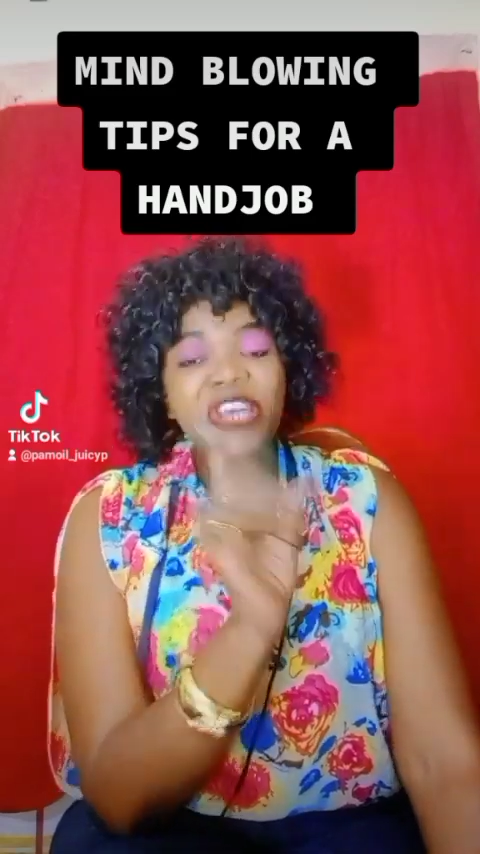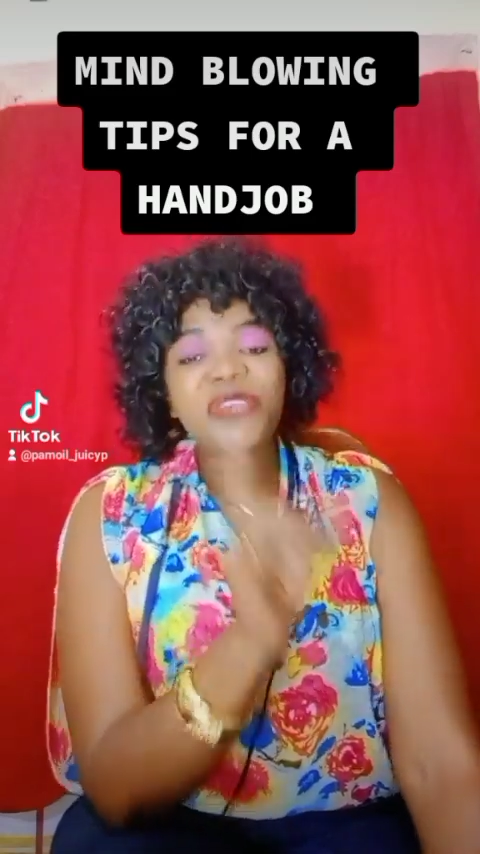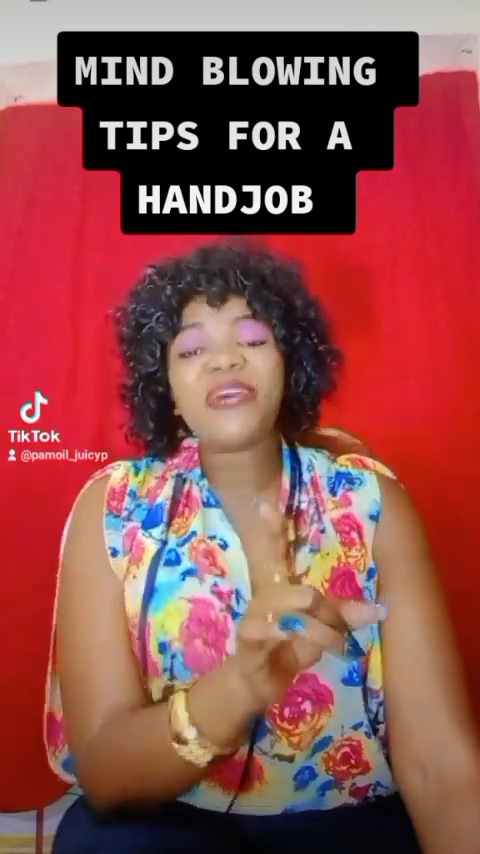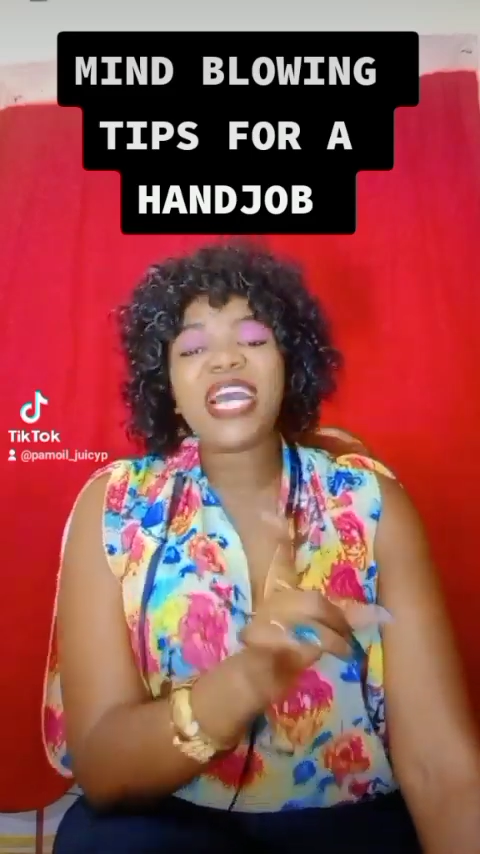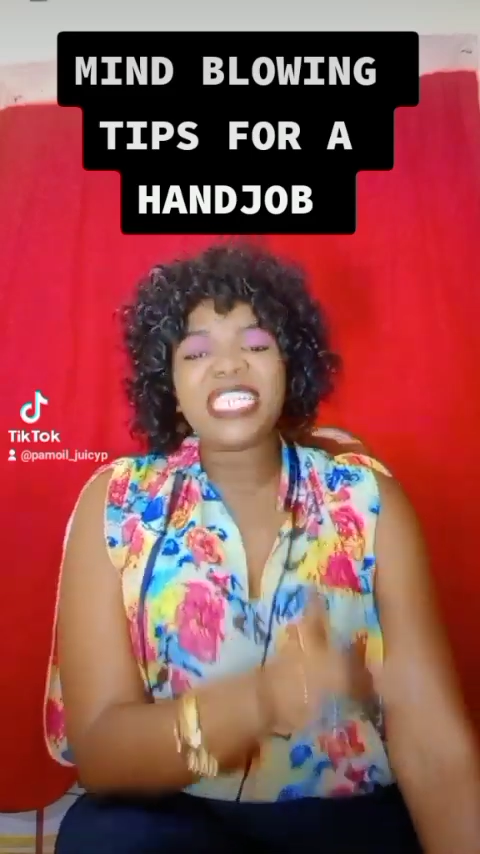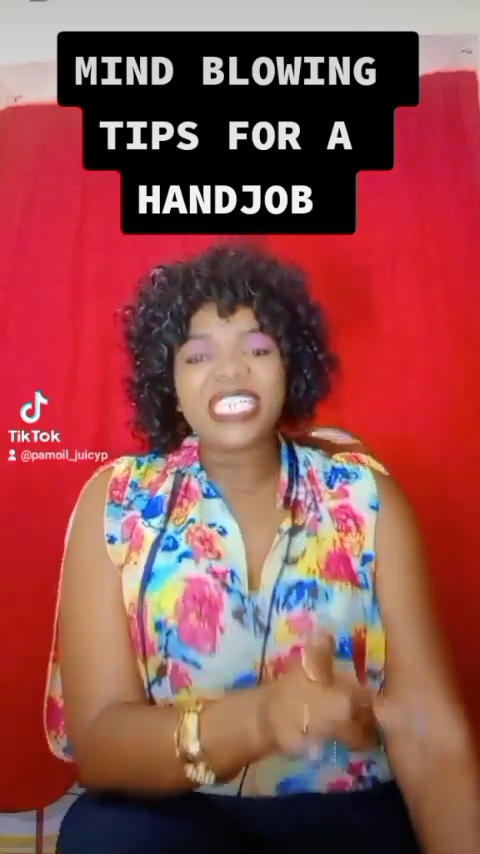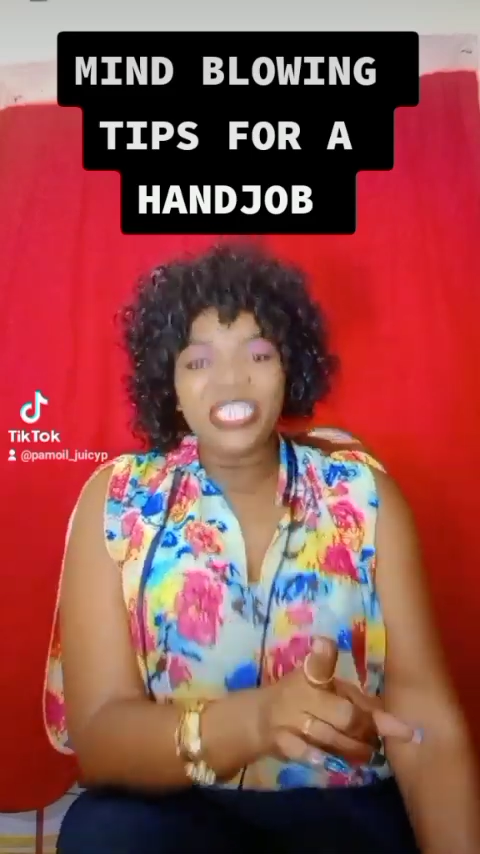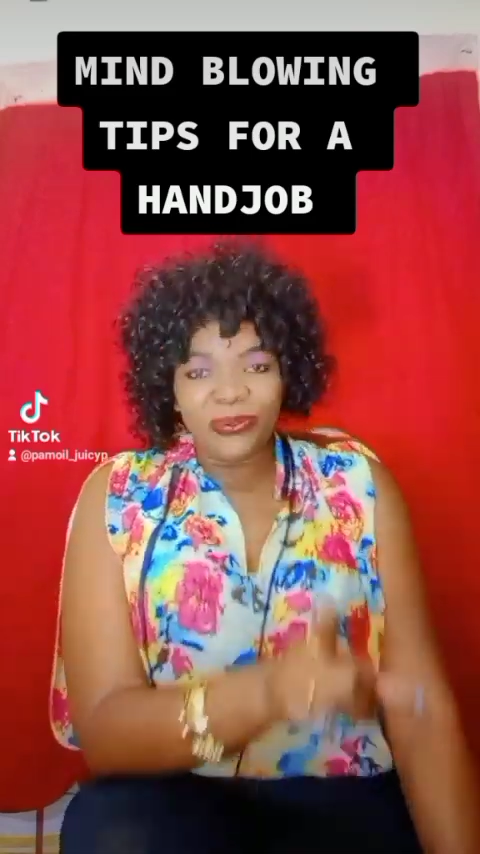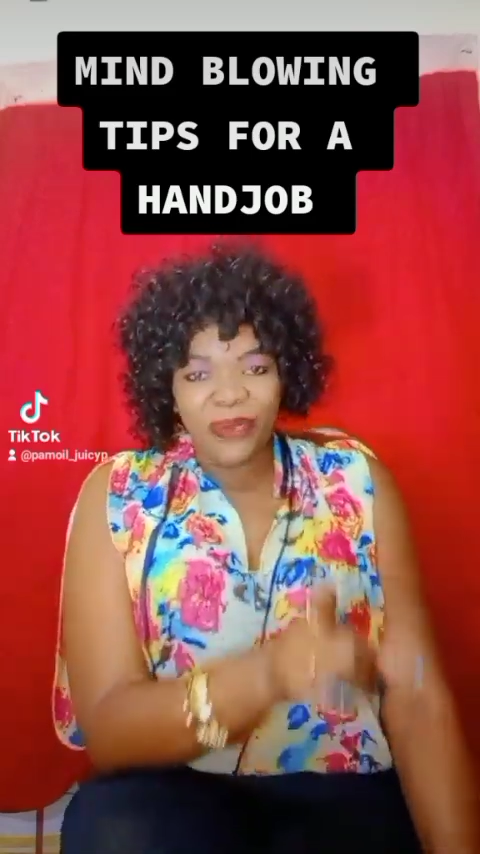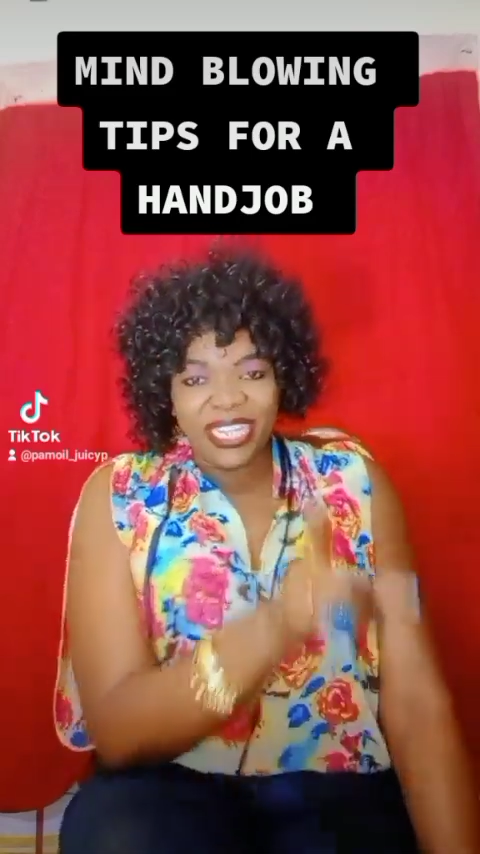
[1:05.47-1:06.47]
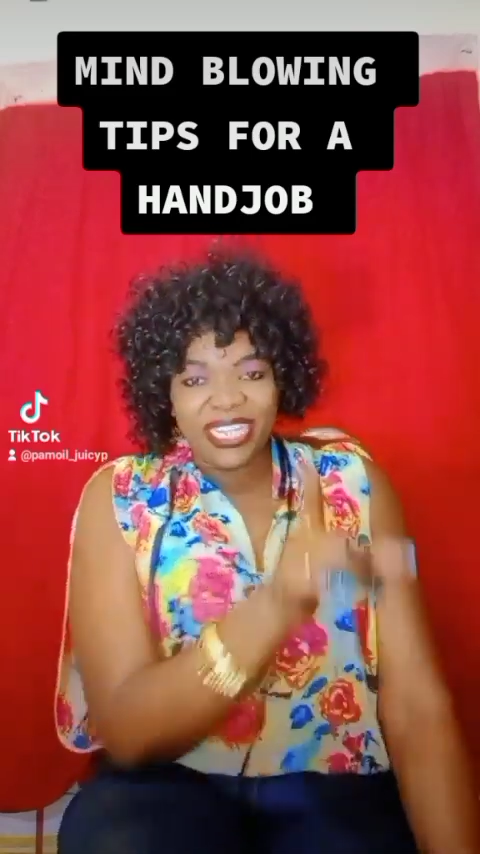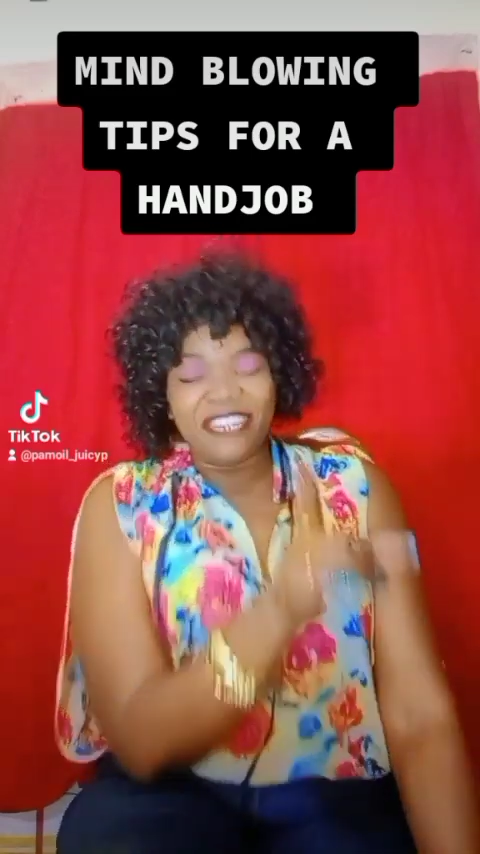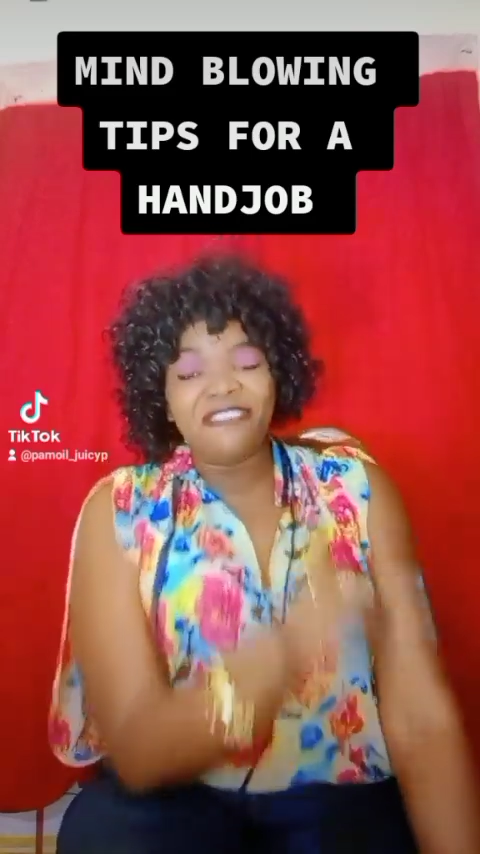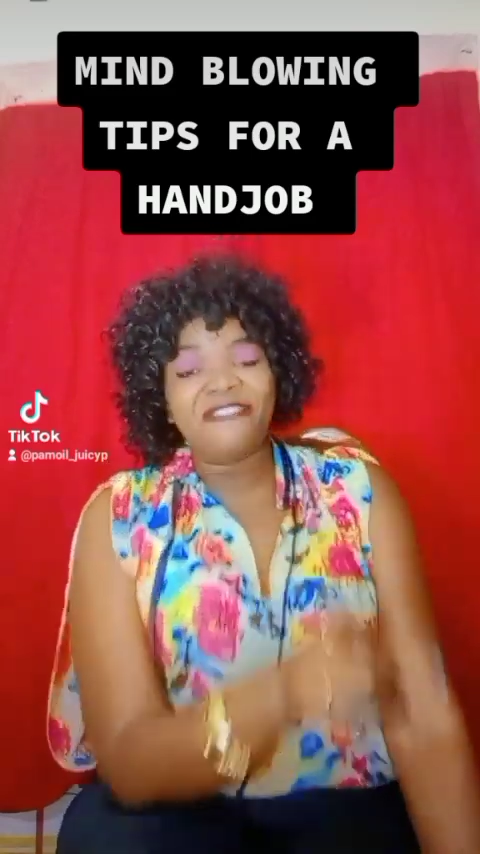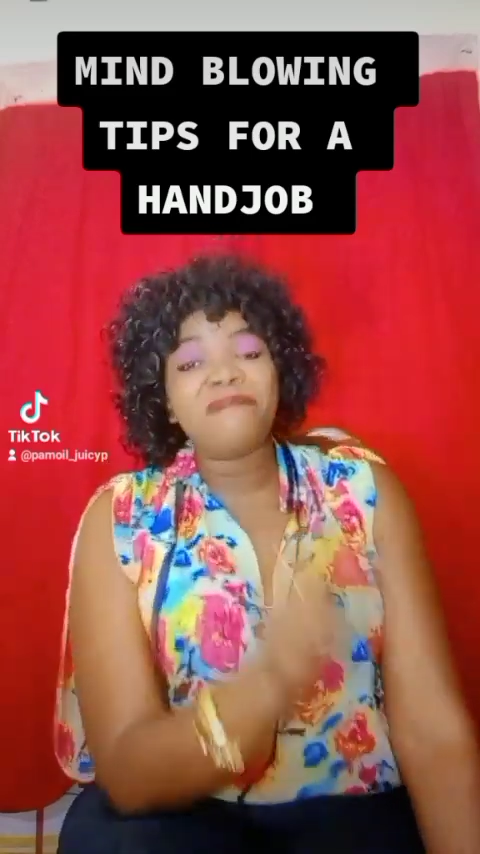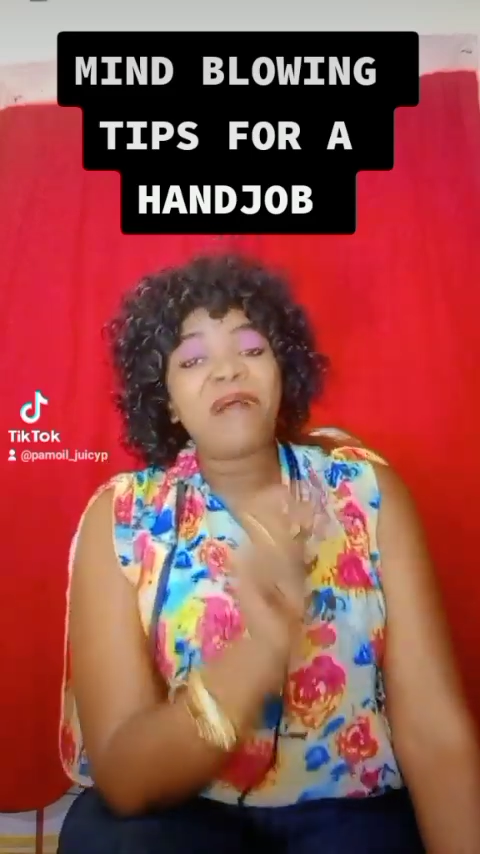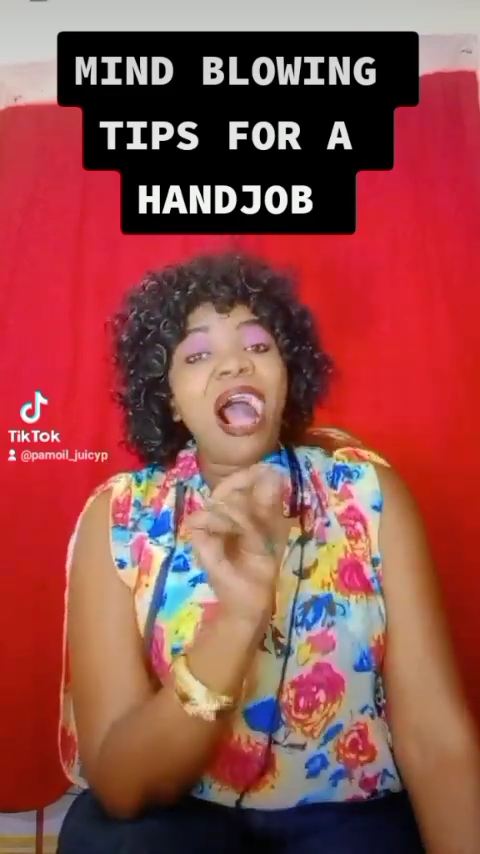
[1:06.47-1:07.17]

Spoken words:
you can equally give him